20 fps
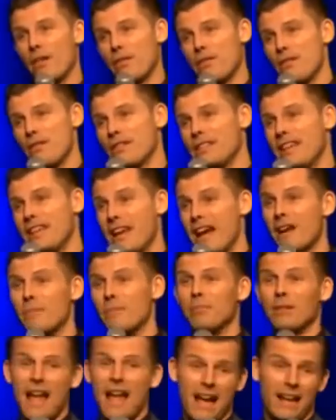at 13, I
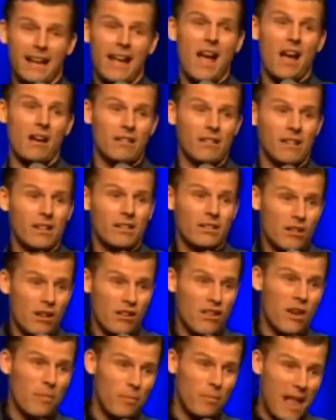had a blackout. Do
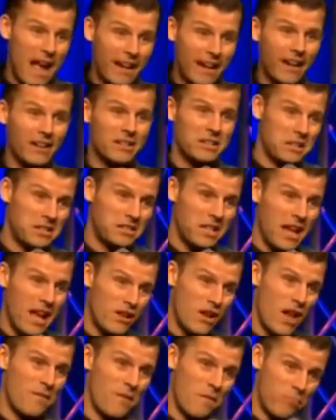you know that a blackout is a
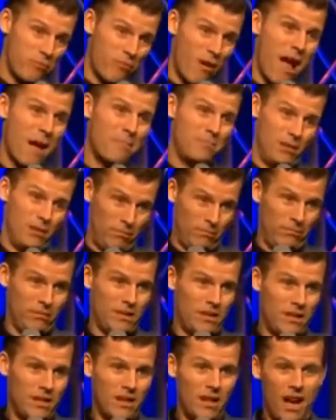sign you have a problem?
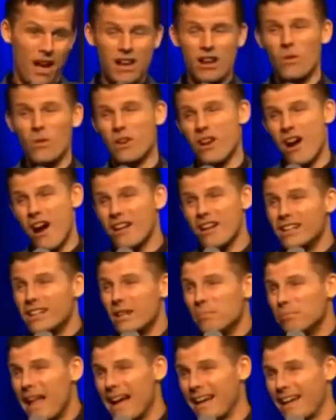I know in
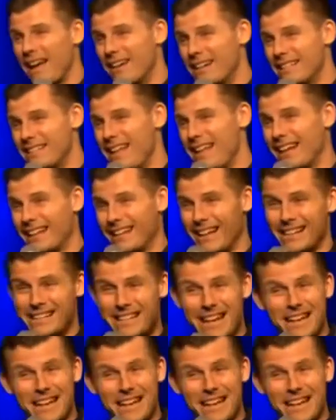Ireland a blackout is like a